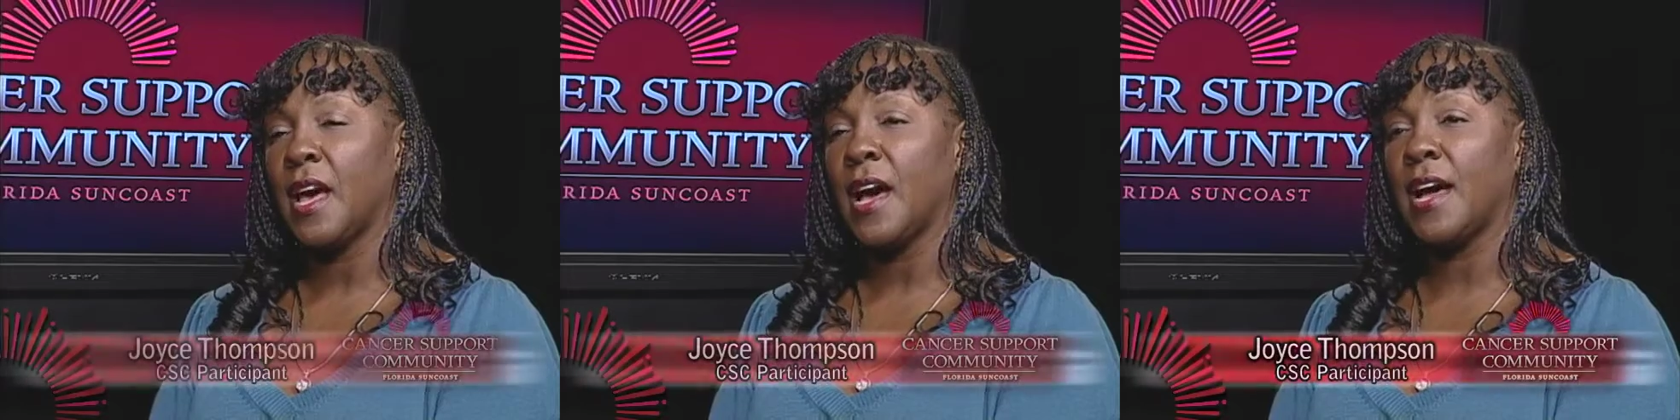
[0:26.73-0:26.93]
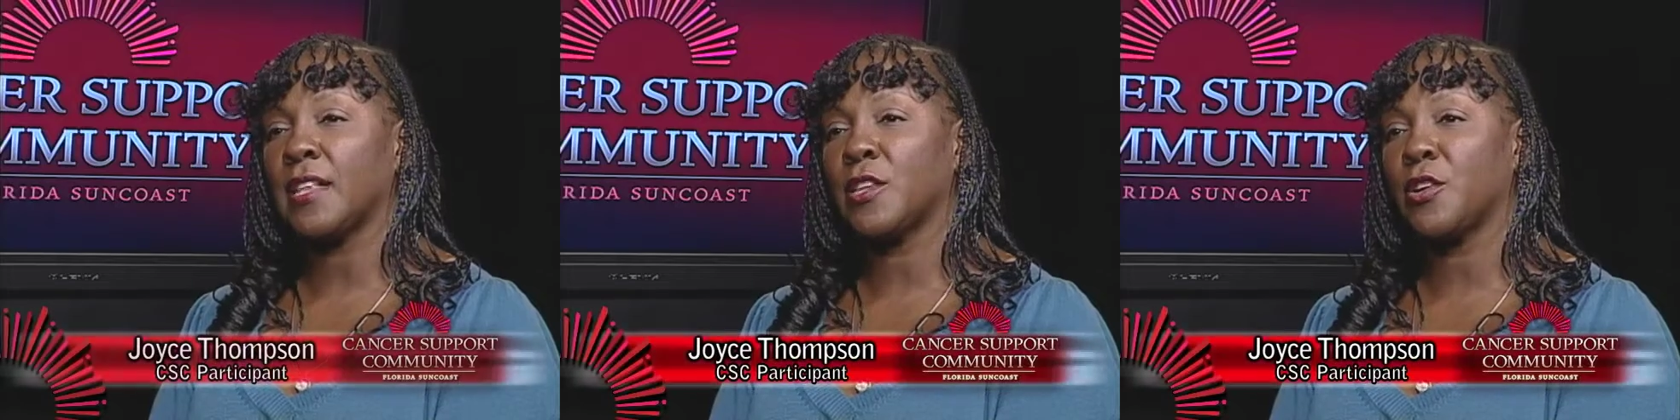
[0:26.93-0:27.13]

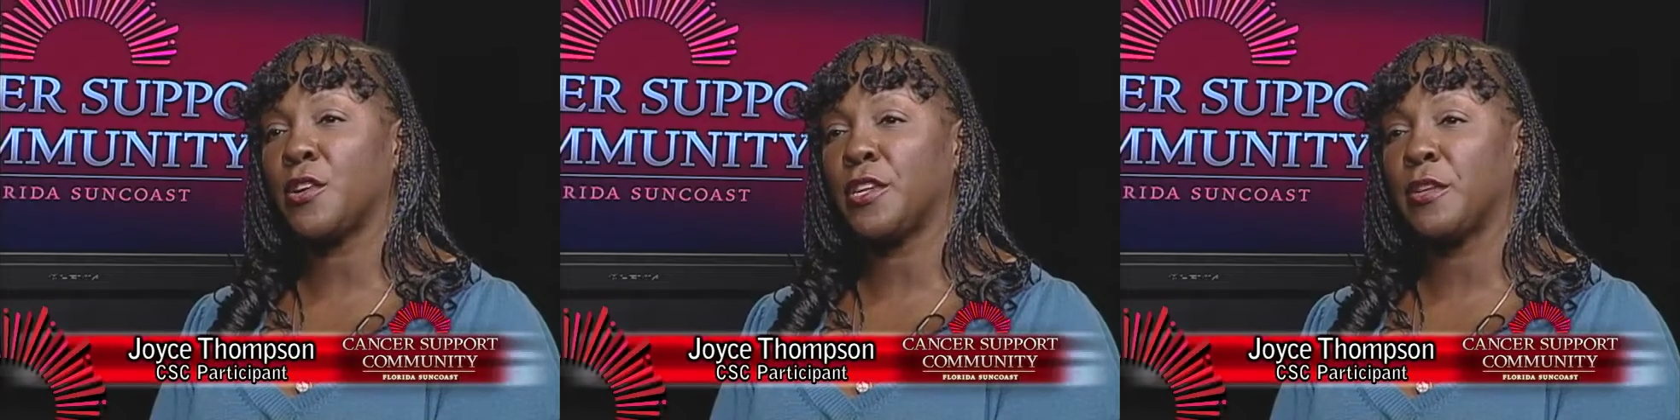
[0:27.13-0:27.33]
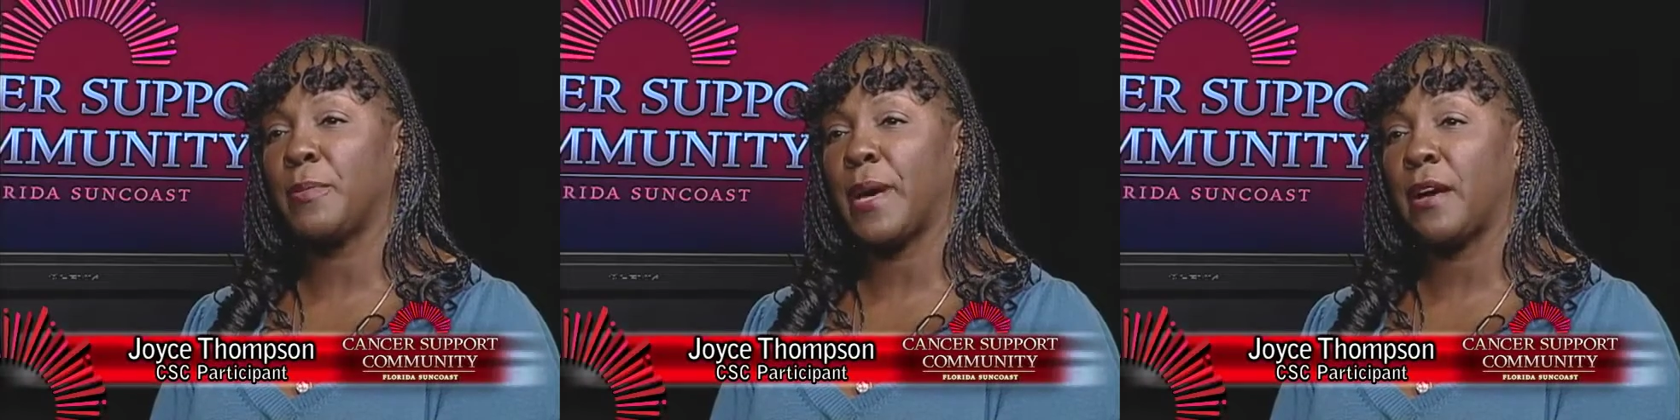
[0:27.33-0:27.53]
I
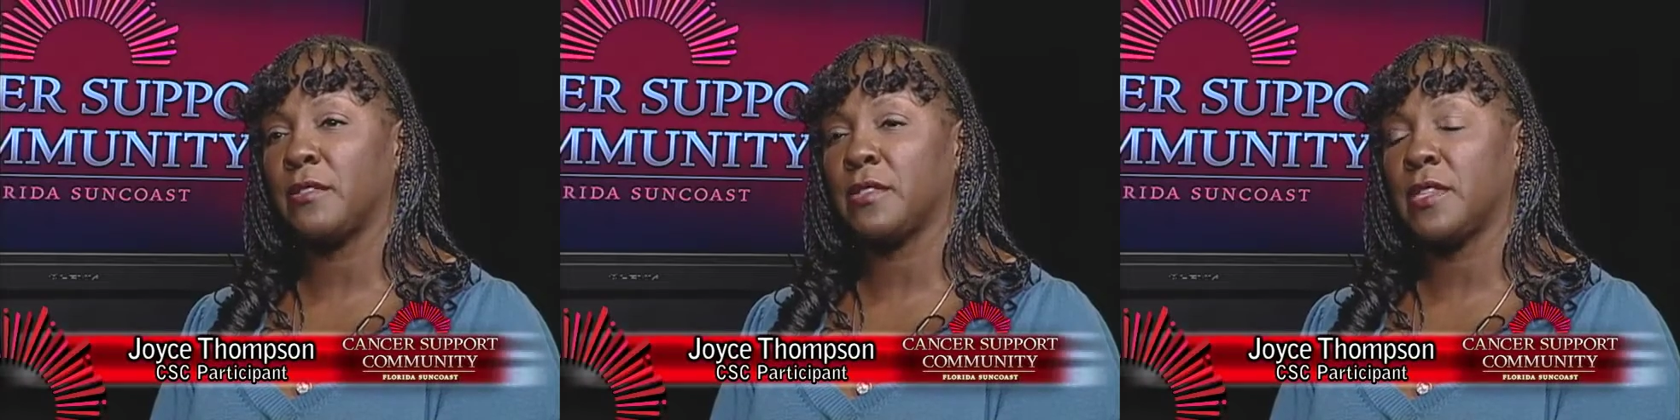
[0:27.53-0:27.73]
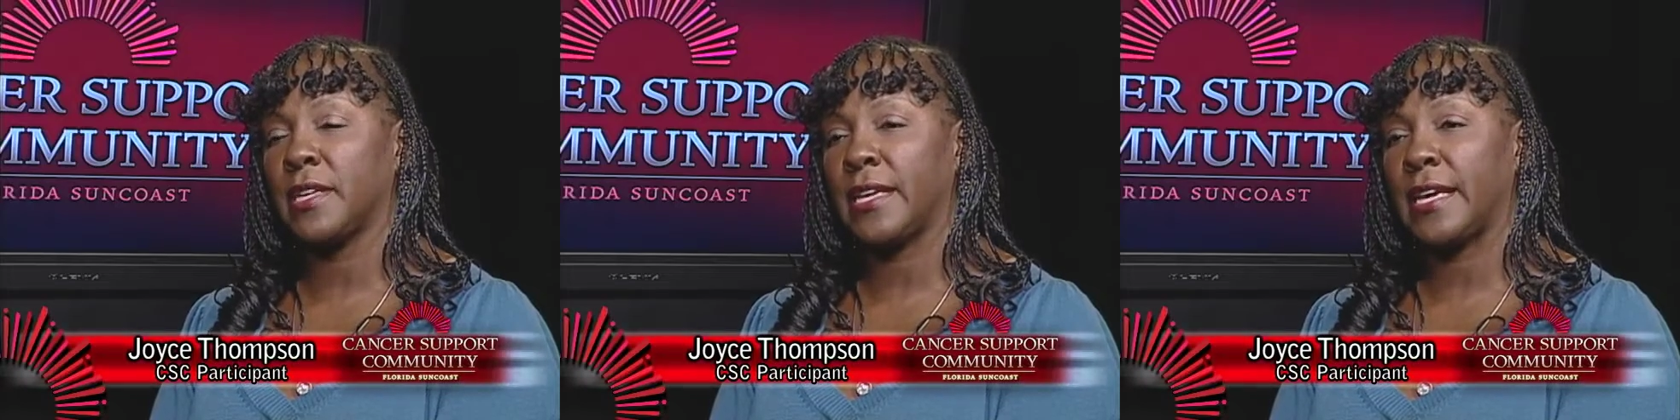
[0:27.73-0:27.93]
learned
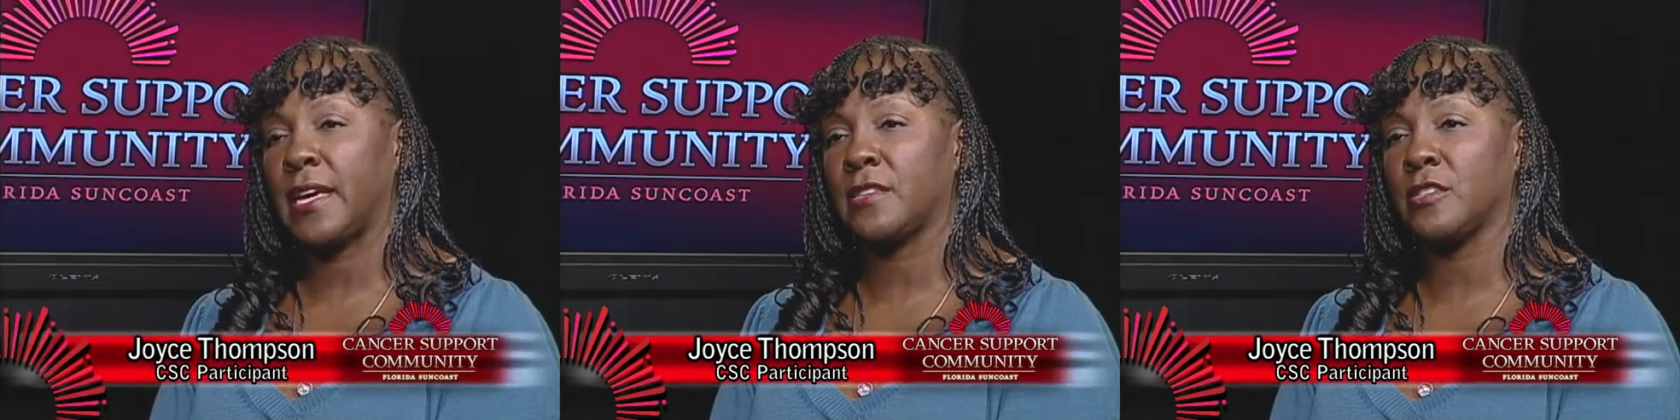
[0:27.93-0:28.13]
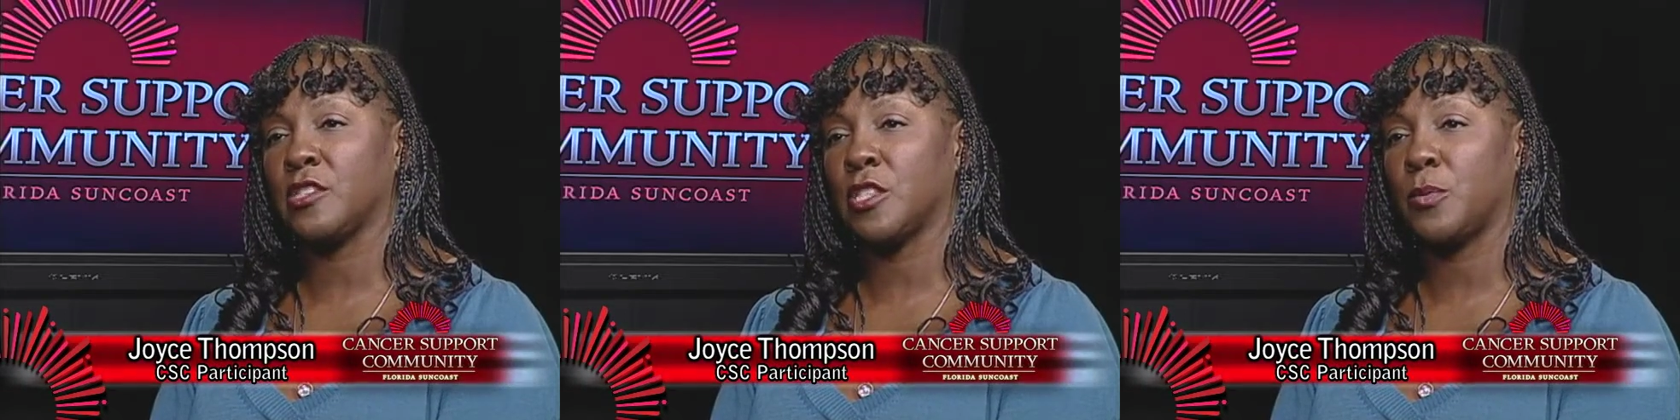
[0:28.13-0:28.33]
about the
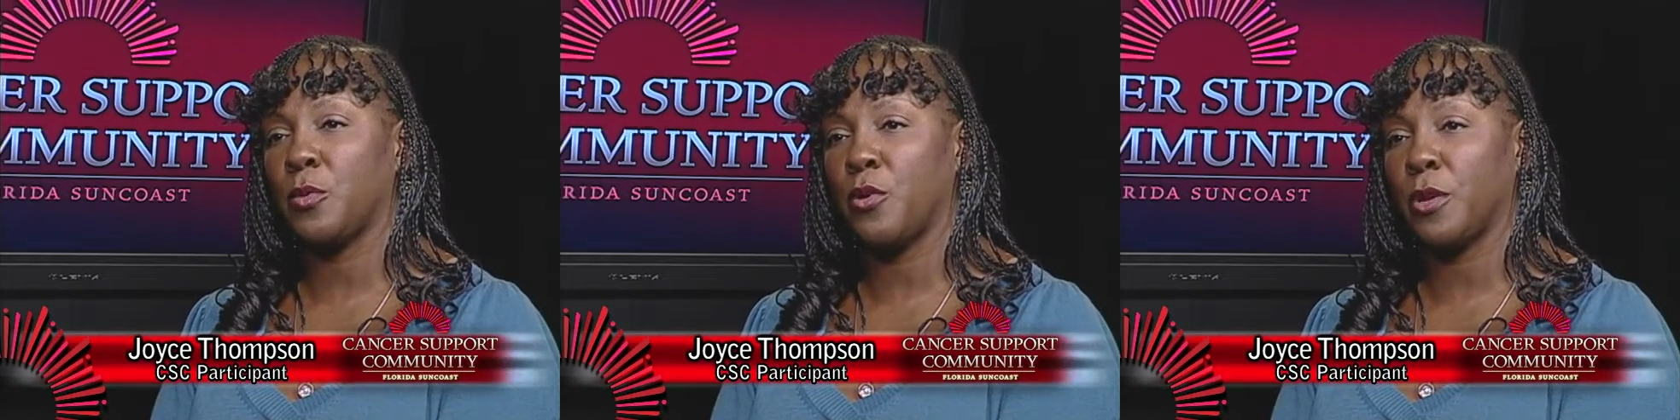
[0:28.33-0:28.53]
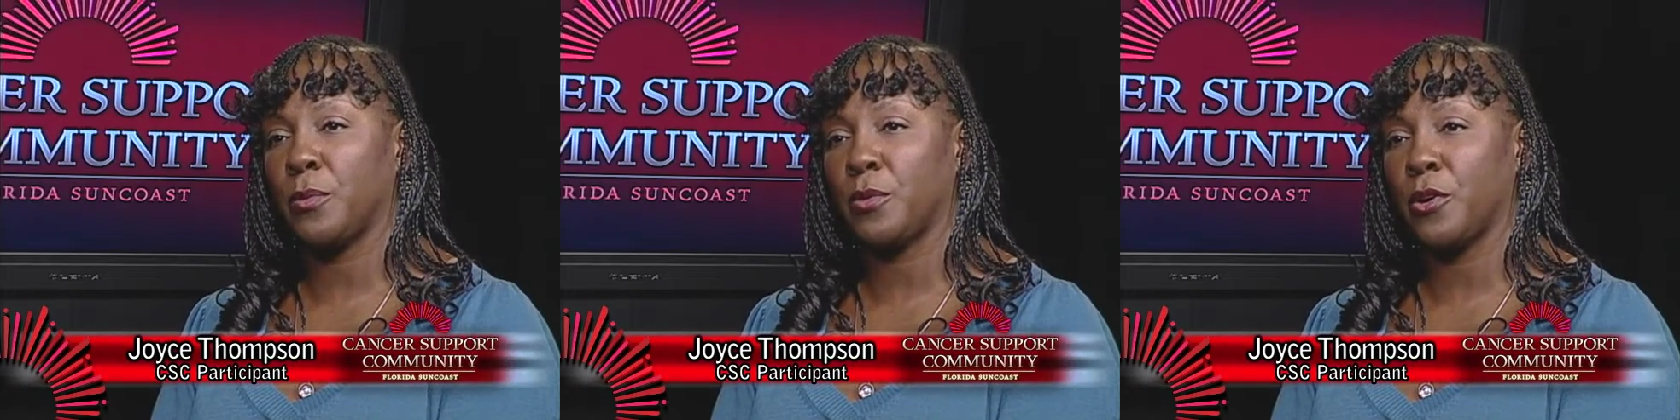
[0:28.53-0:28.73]
cancer
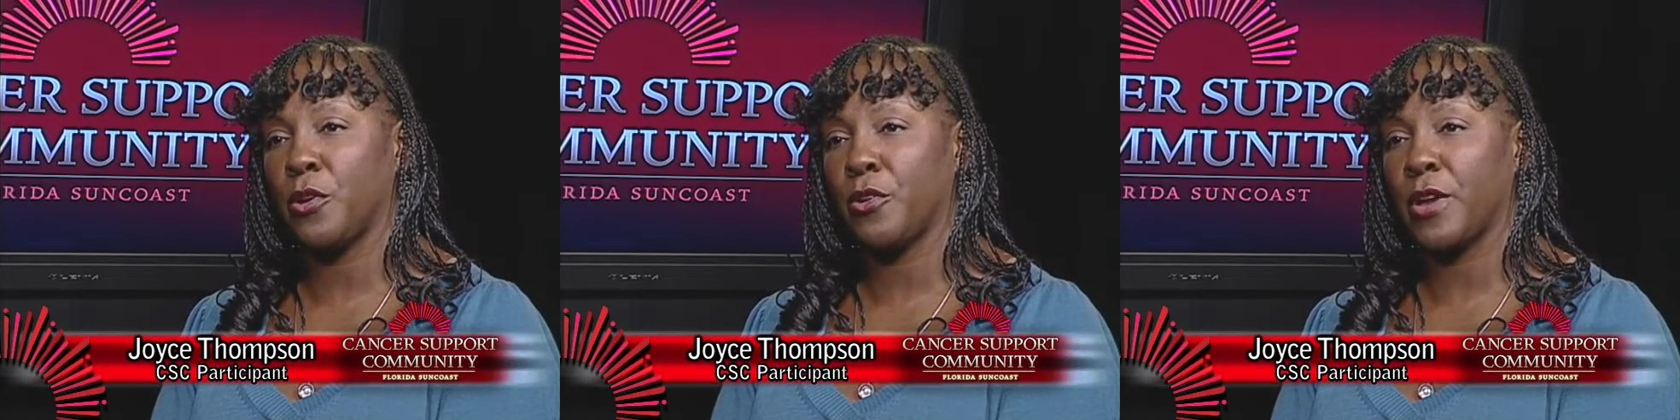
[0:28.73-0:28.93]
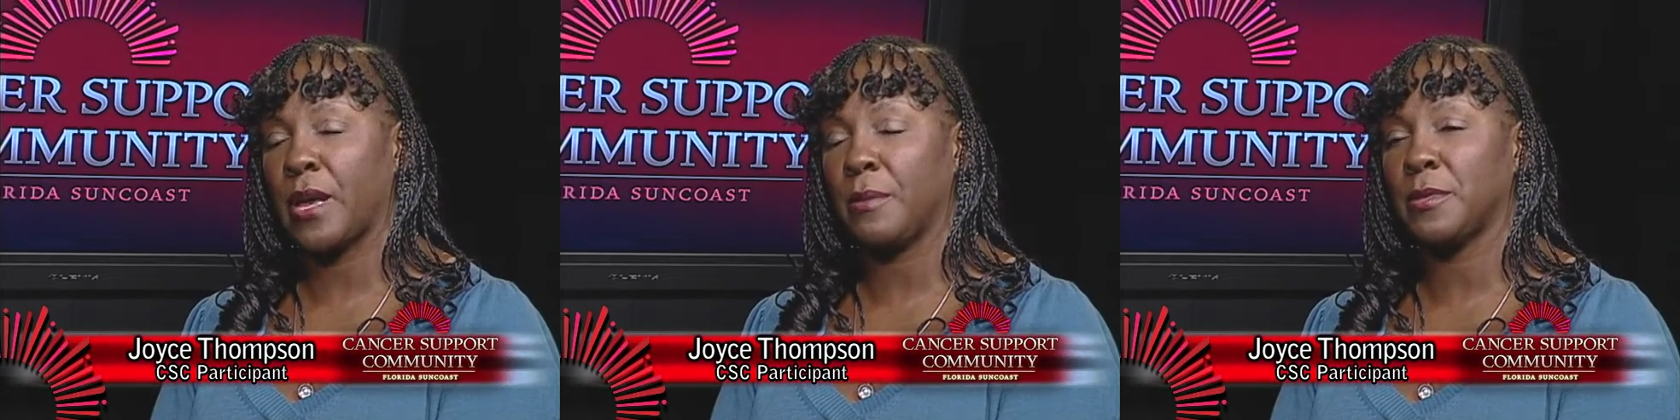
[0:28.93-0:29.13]
support
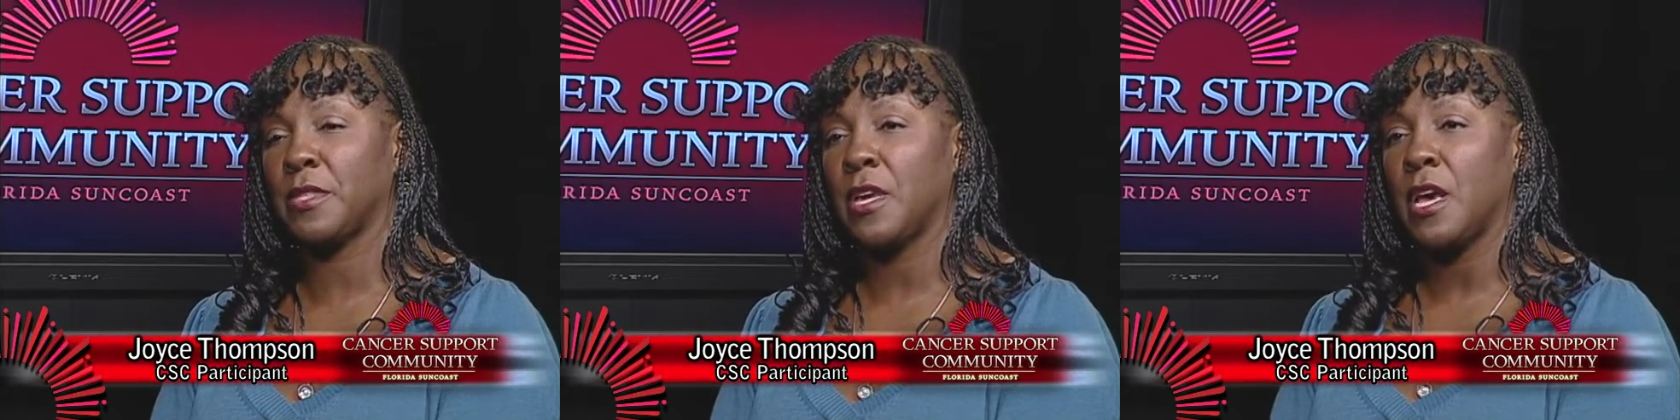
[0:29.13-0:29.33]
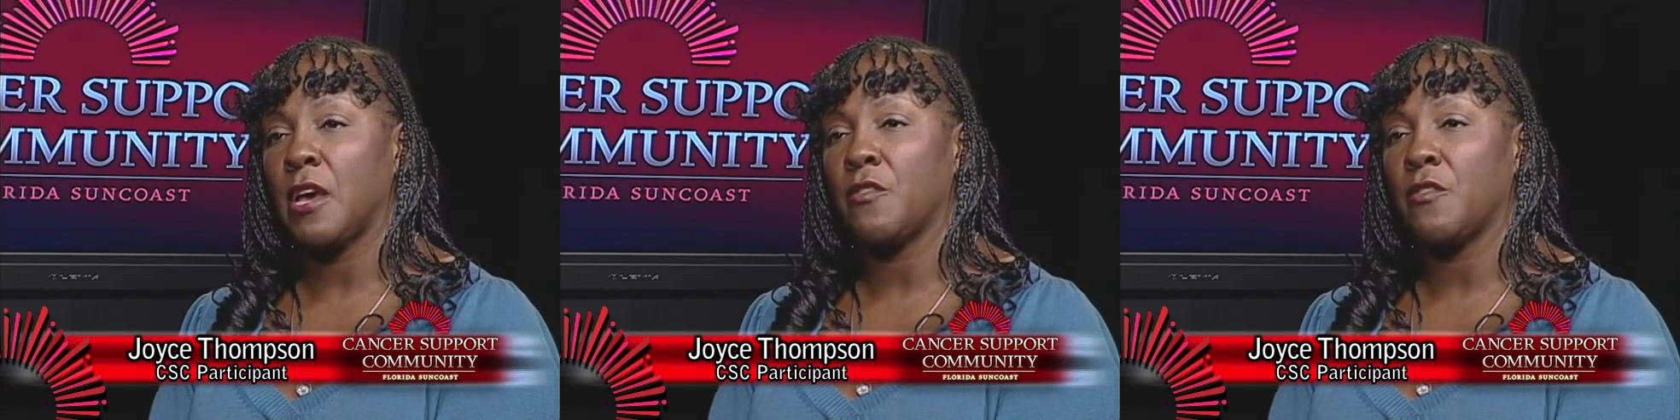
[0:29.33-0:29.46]
programs